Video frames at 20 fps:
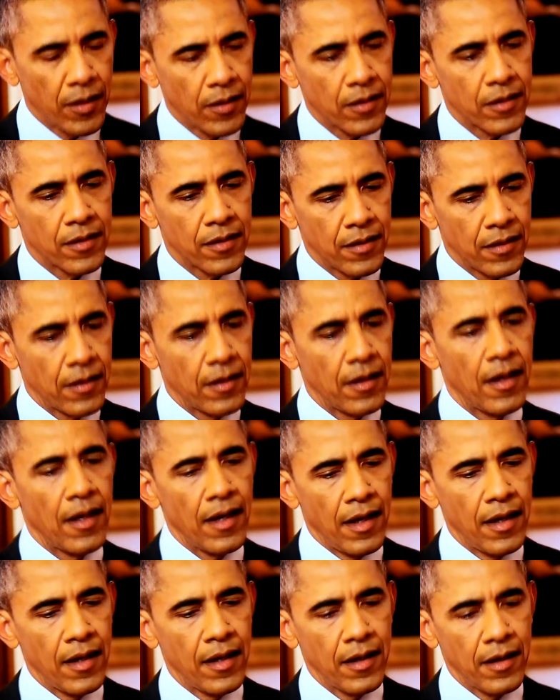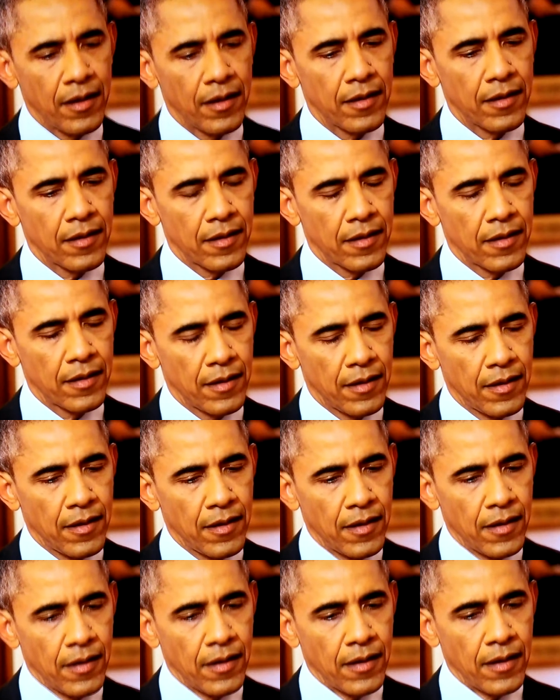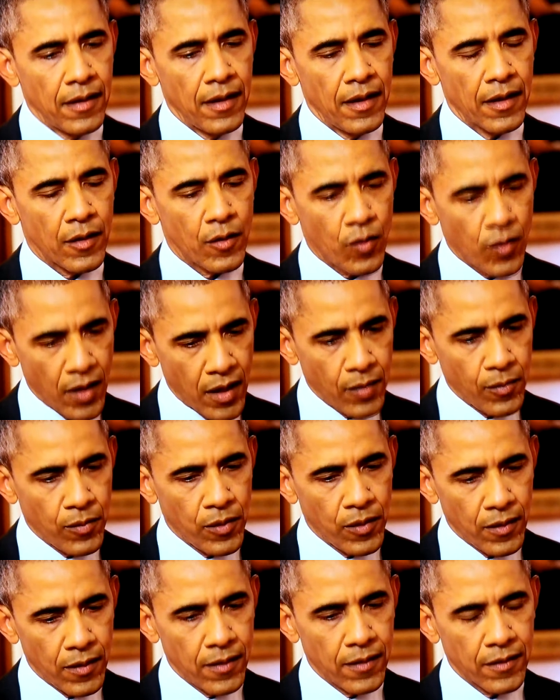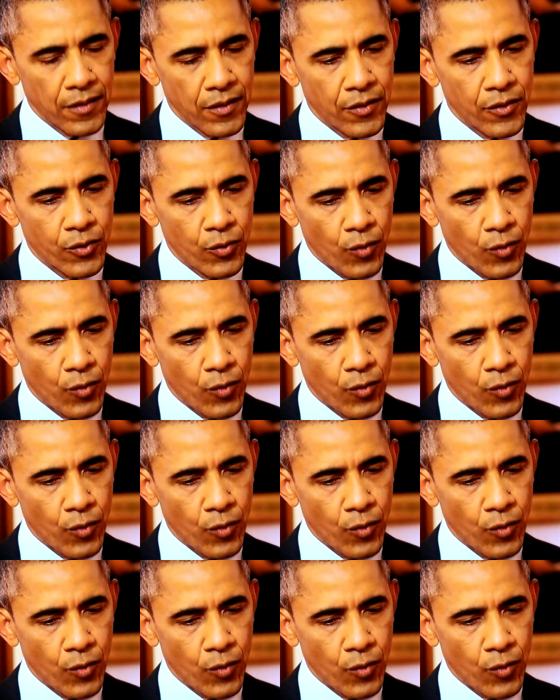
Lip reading: built a incredible